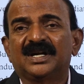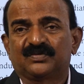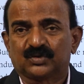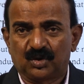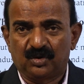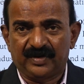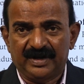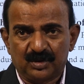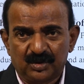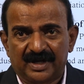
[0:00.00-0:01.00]
of
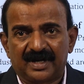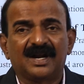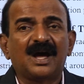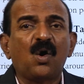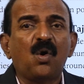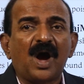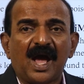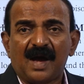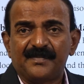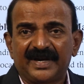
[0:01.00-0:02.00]
Soviet Union. Now I
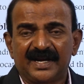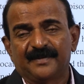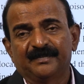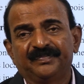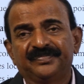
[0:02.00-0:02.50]
am reading